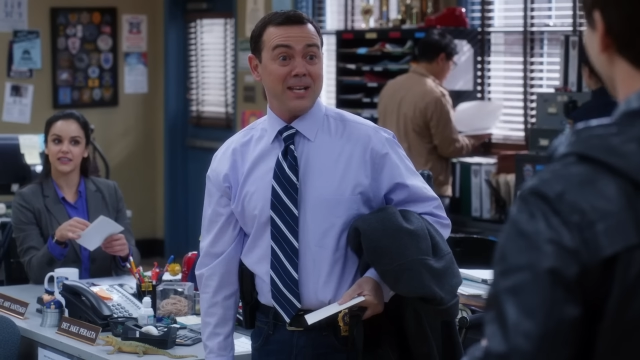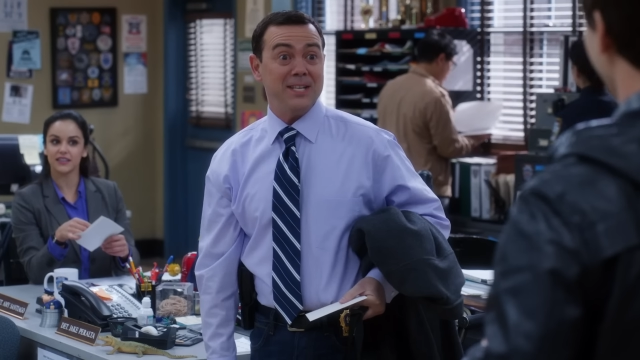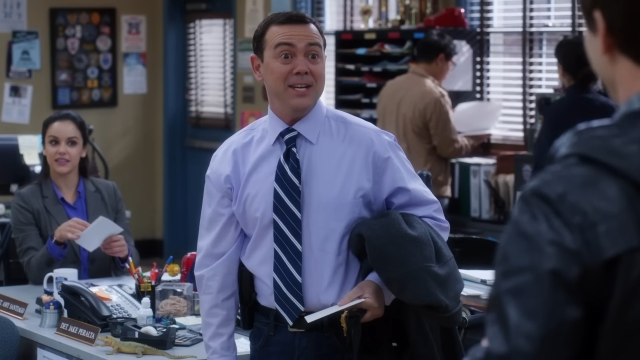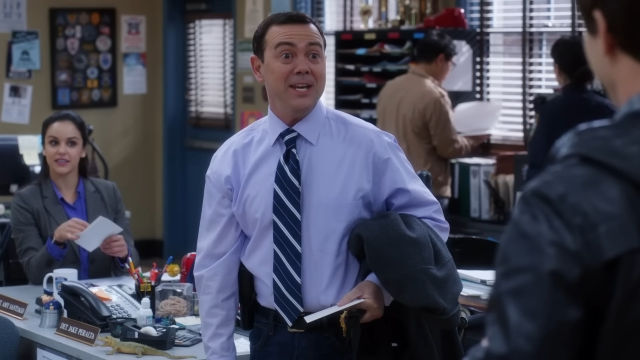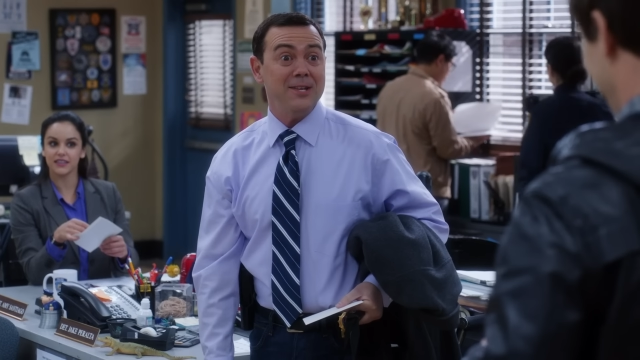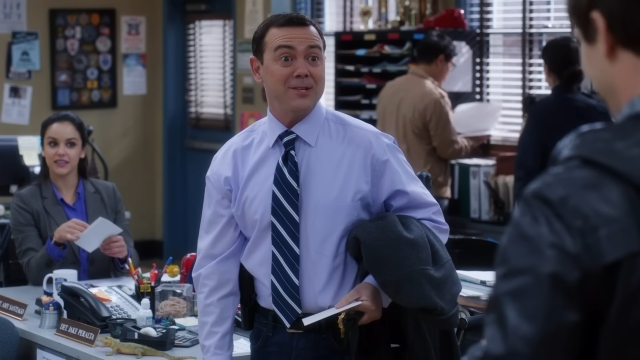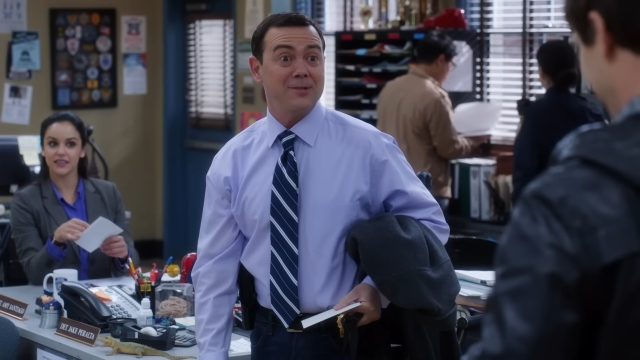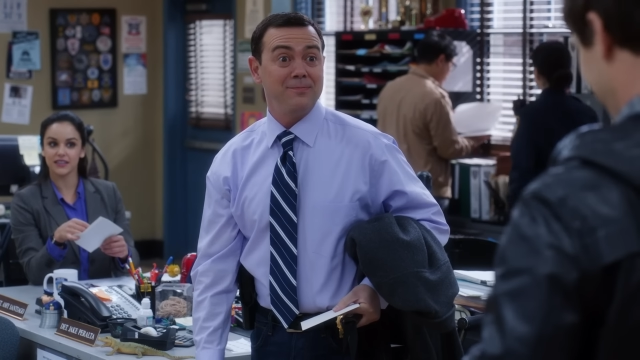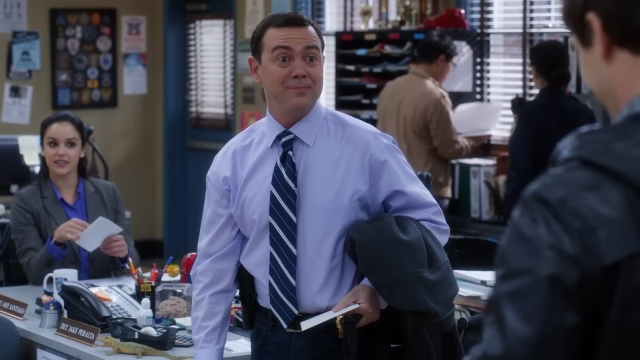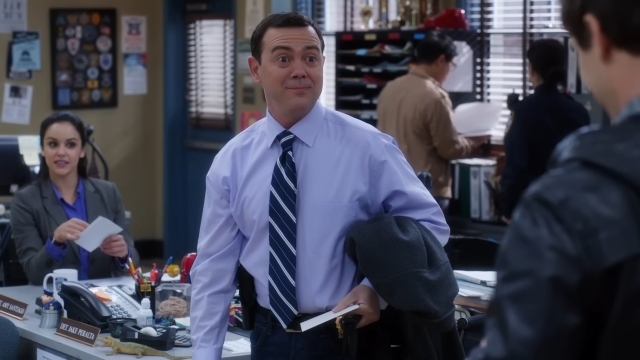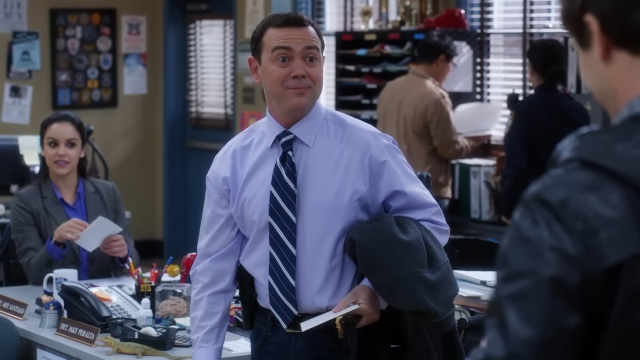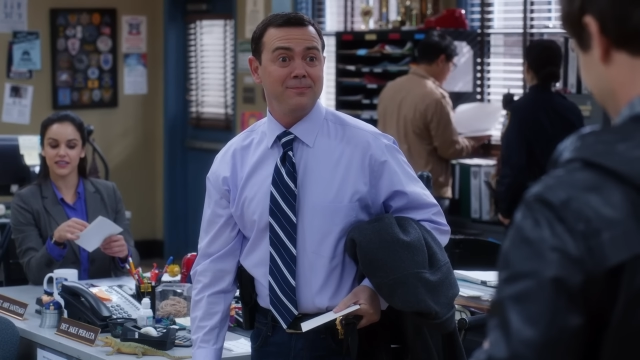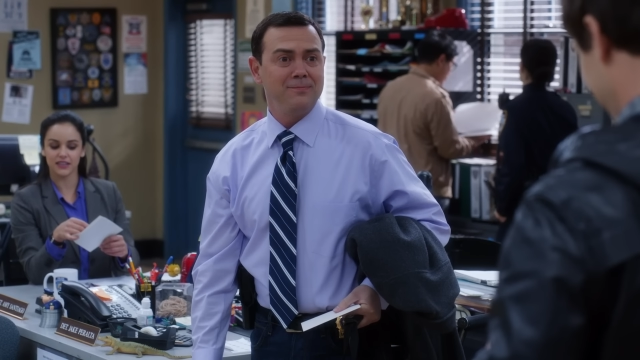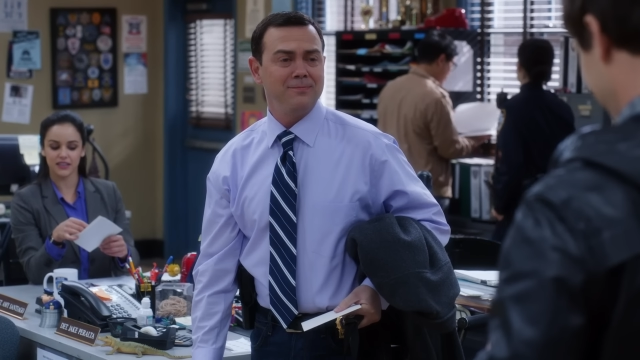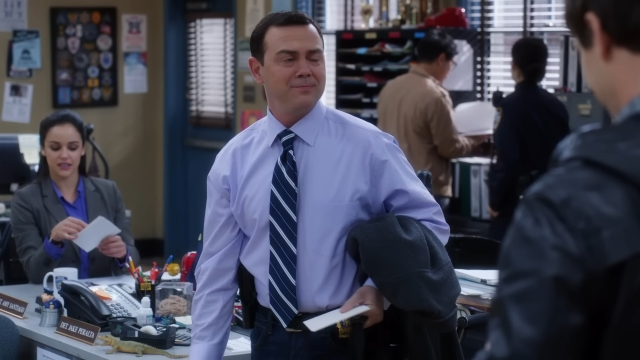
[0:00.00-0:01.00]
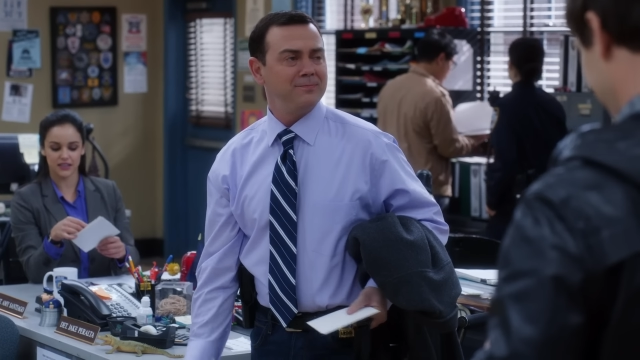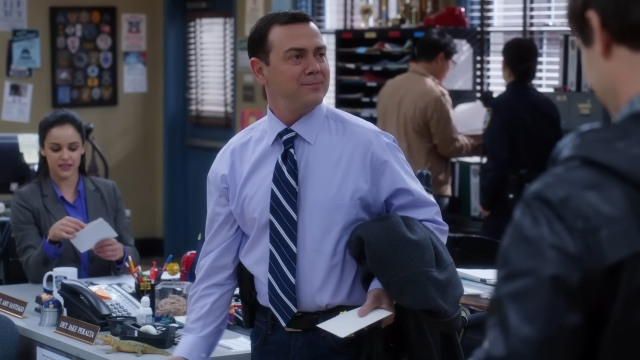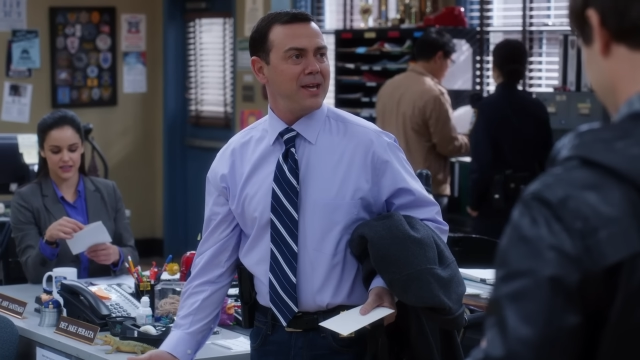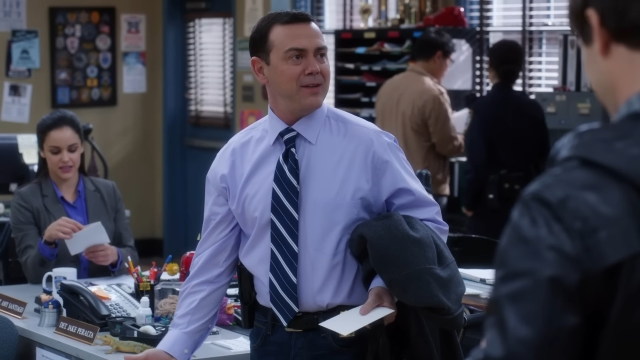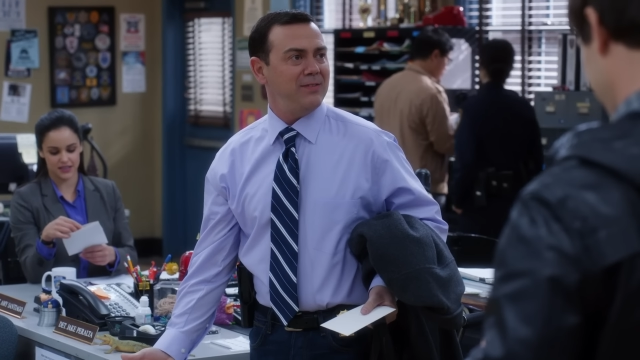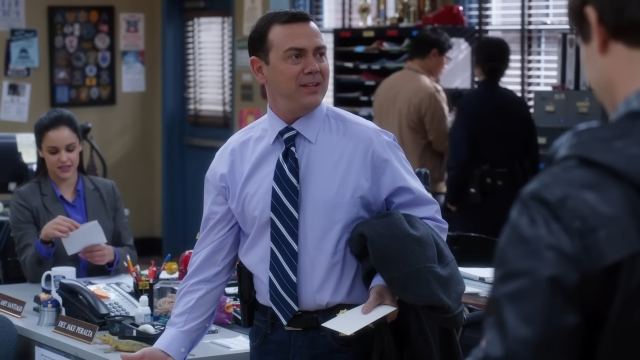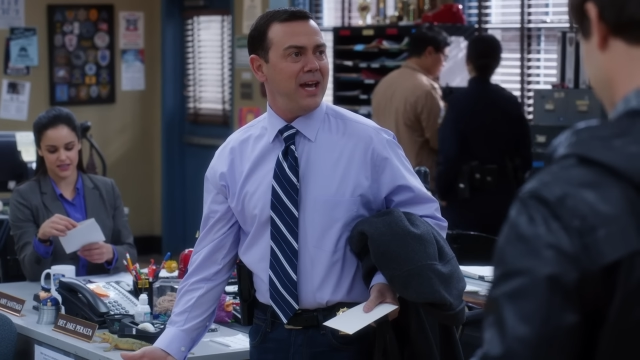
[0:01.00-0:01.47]
Speaker 1: S T Ds.
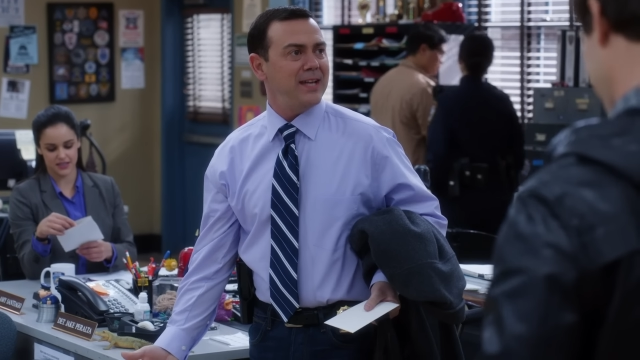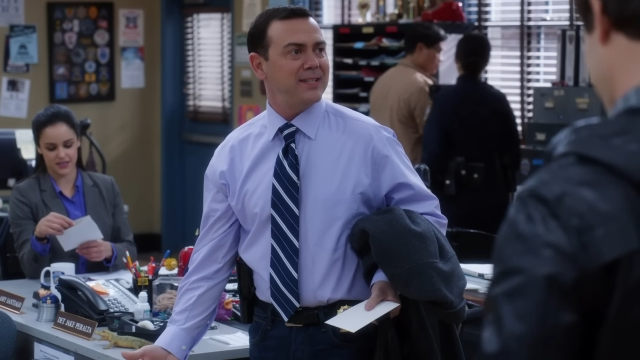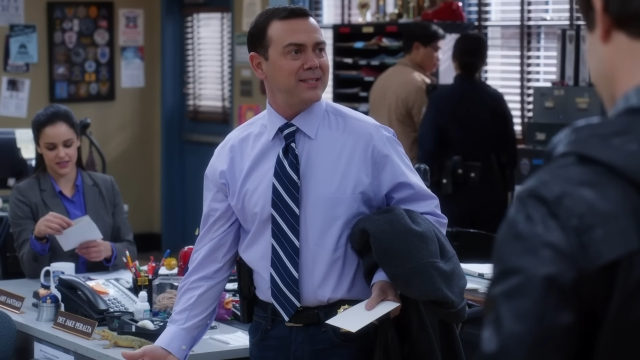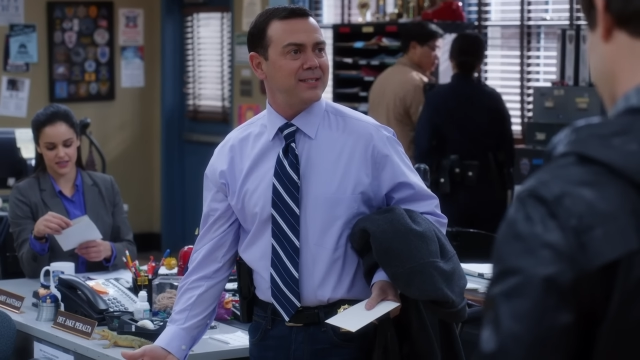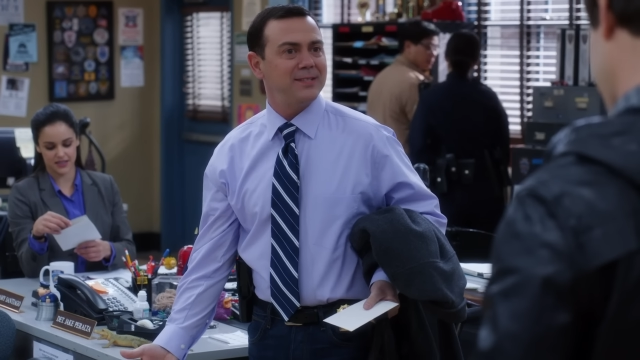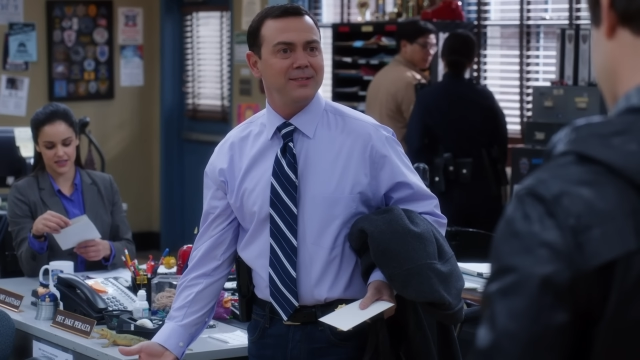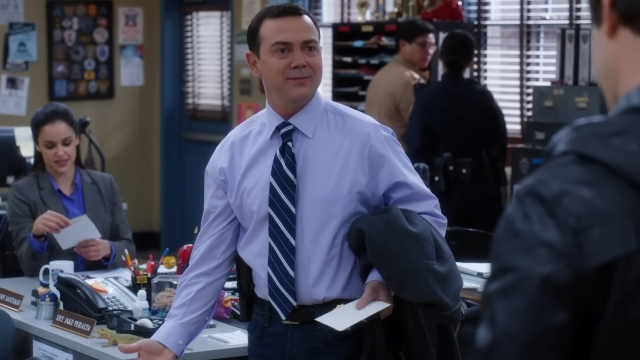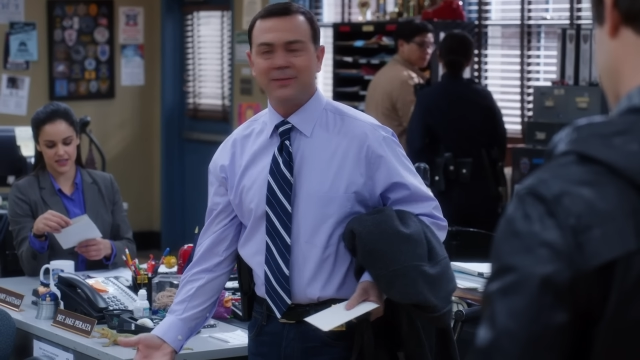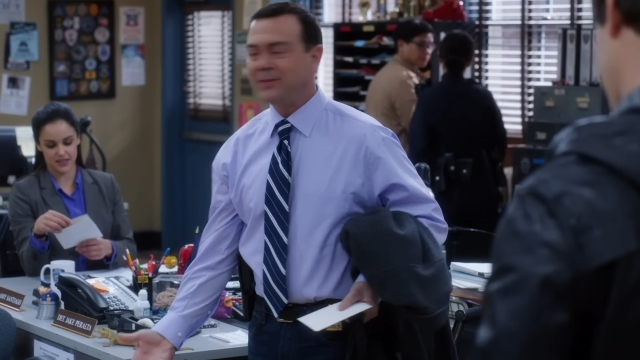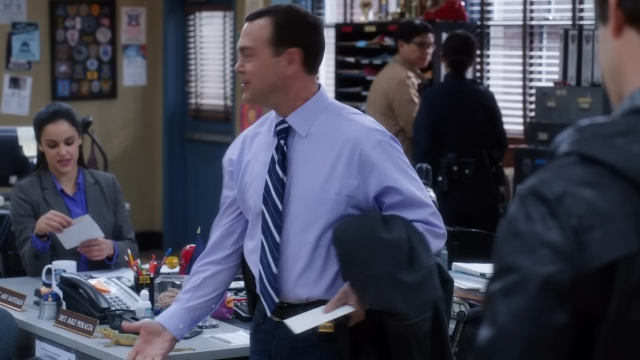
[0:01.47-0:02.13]
Save the dates